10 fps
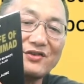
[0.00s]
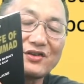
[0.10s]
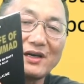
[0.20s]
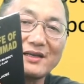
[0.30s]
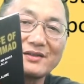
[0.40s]

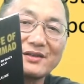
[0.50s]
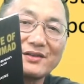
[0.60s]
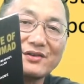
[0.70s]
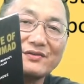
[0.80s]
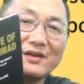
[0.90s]

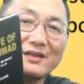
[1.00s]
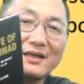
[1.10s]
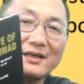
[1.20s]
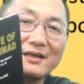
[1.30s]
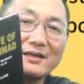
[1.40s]

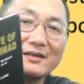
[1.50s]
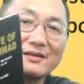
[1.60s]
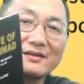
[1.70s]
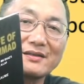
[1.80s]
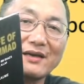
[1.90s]

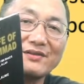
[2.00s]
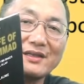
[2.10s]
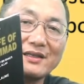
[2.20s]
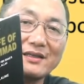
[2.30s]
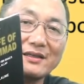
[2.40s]

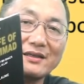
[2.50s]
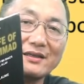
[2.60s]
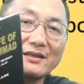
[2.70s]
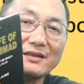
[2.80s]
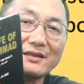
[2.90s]

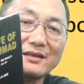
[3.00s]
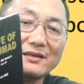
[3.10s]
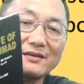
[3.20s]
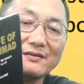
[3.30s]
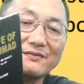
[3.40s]

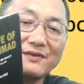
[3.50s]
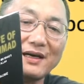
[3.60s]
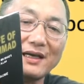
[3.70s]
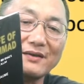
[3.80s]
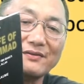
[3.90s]

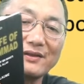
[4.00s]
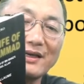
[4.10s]
675. Okay,